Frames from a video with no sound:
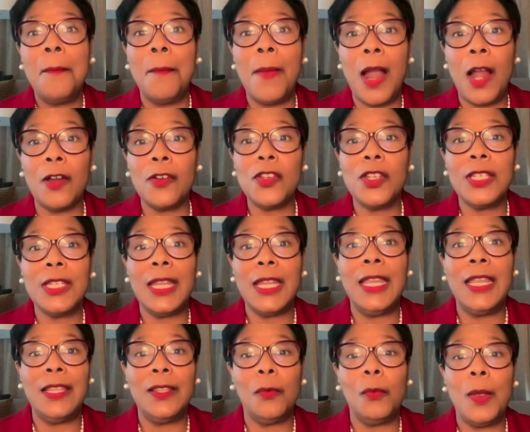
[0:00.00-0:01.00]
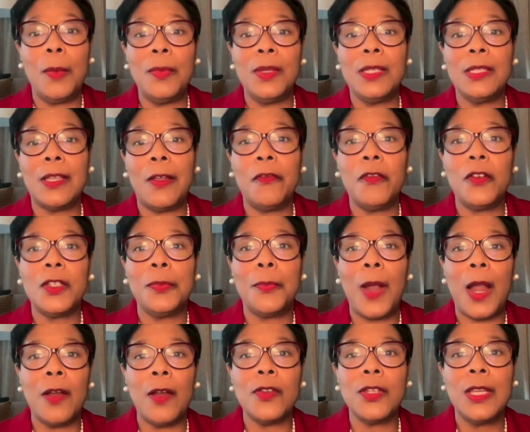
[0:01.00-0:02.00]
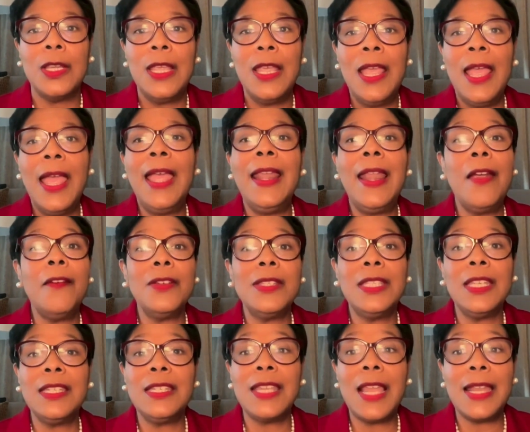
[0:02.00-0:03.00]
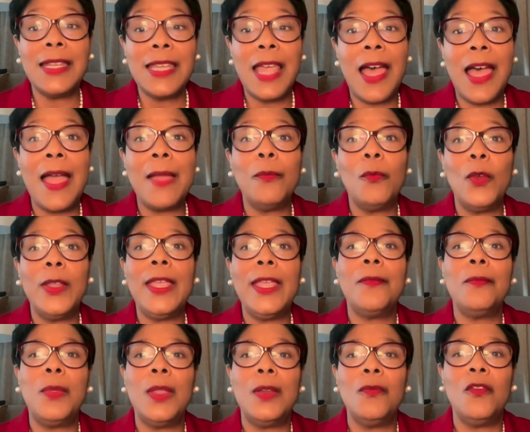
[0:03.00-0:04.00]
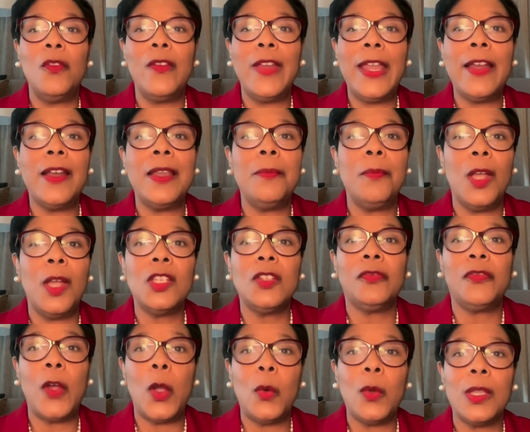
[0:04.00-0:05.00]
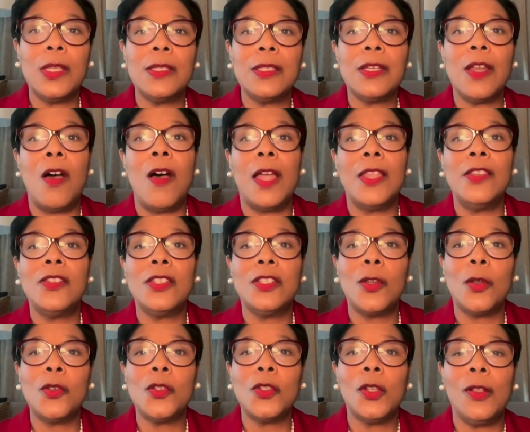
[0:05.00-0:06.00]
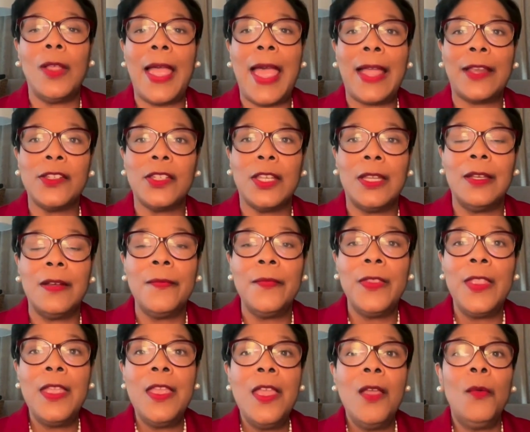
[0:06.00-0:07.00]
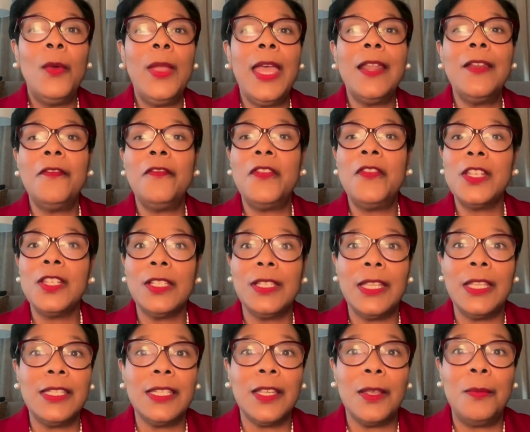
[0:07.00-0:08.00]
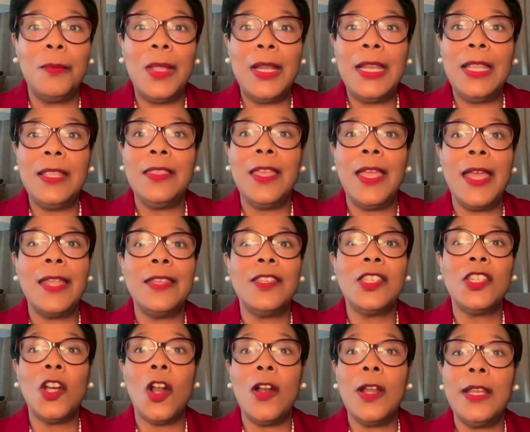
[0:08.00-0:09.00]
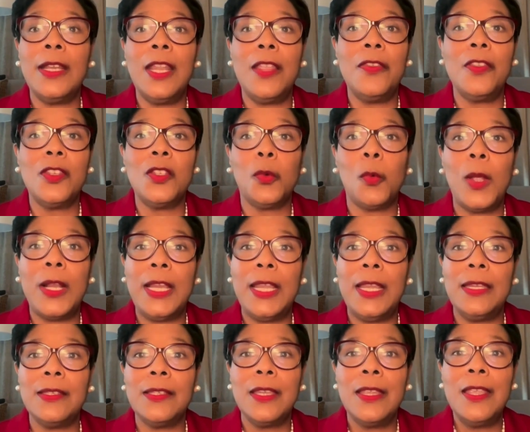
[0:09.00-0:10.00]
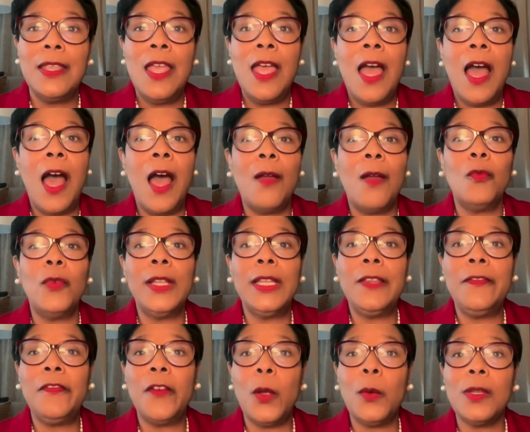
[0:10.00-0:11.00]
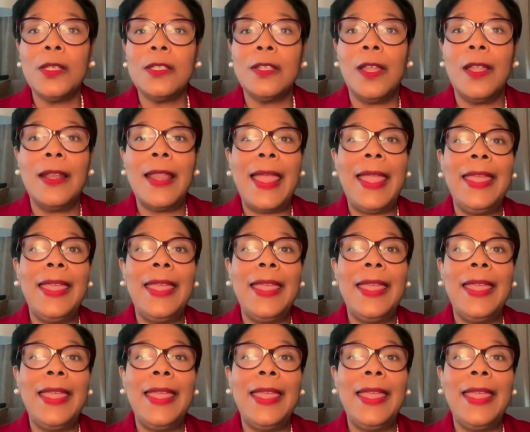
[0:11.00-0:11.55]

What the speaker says: marched in the Women's Suffrage March. And ever since that time, we have been very much focused on social action. We had a vigilance committee that started in the 20s, really focused on